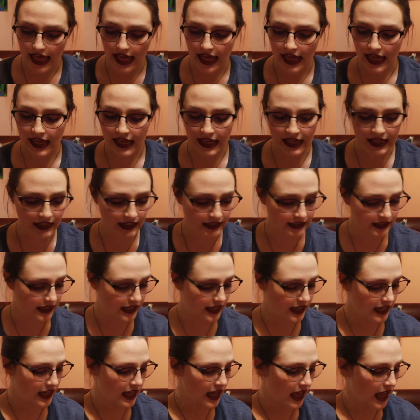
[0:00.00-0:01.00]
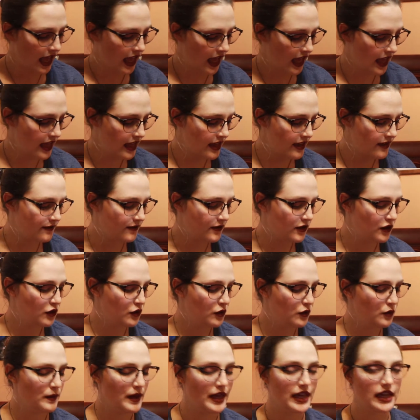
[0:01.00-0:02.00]
and if
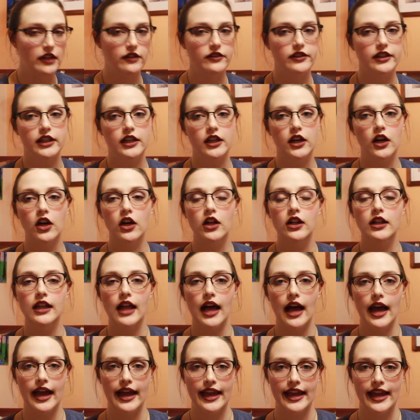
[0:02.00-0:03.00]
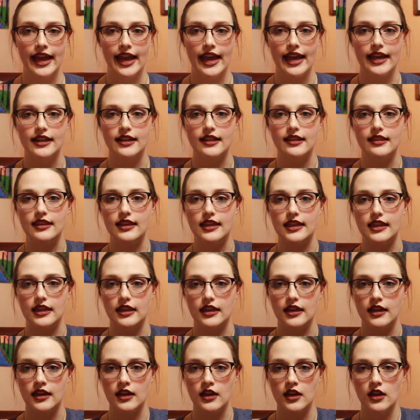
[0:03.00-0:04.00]
you may recall, I had the